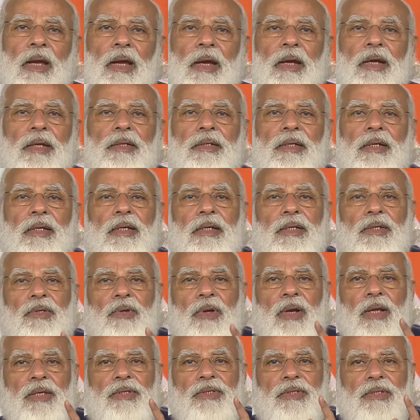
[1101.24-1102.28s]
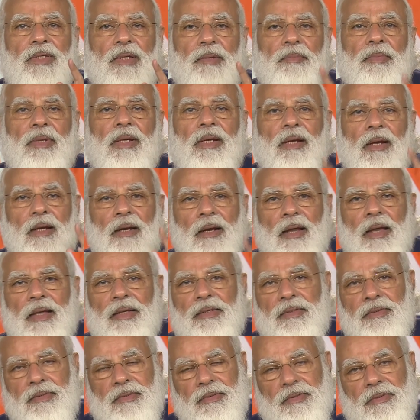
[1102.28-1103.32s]
It is on a similar
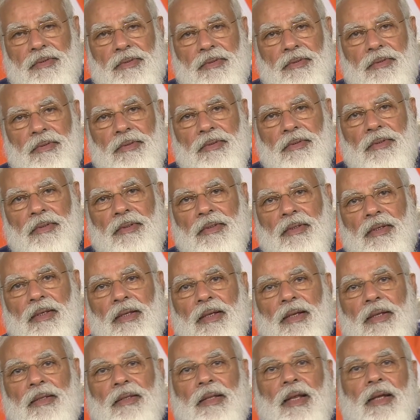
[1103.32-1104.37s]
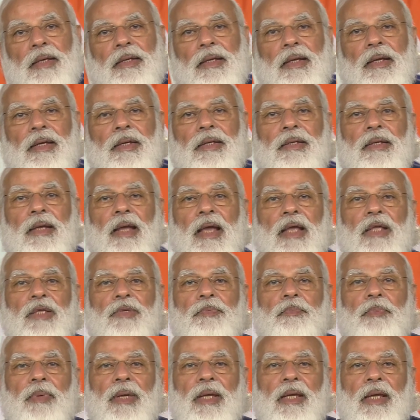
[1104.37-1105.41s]
lines that India is
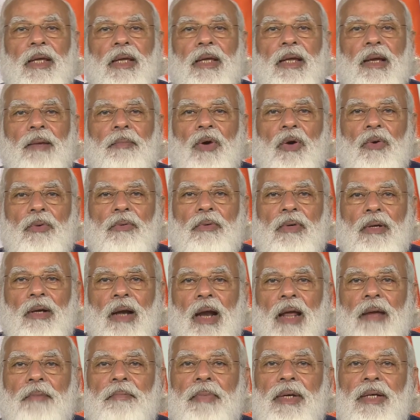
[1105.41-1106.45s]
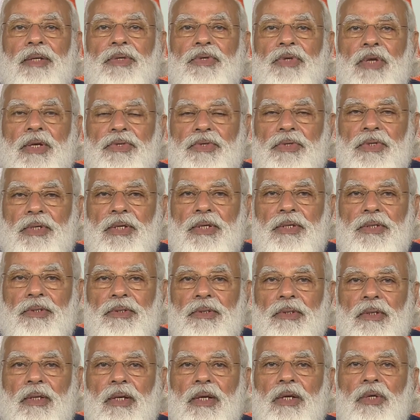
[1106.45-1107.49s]
speaking about climate
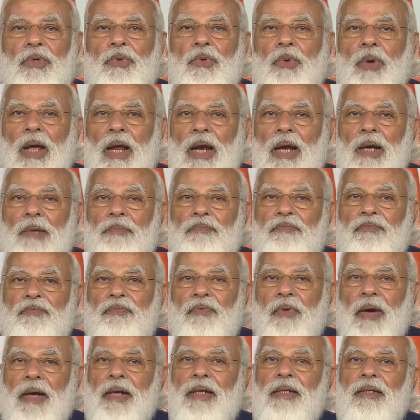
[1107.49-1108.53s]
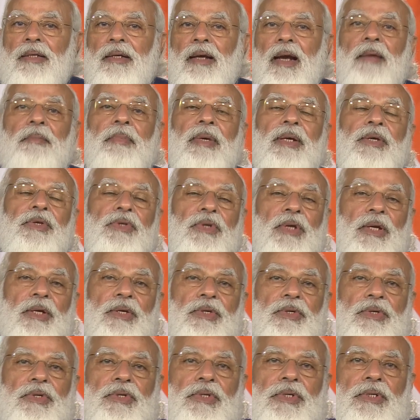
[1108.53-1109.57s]
justice to help fight climate
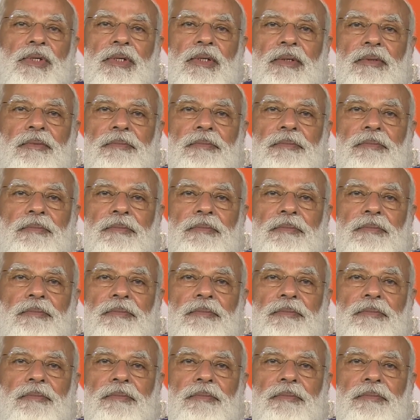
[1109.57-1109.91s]
change.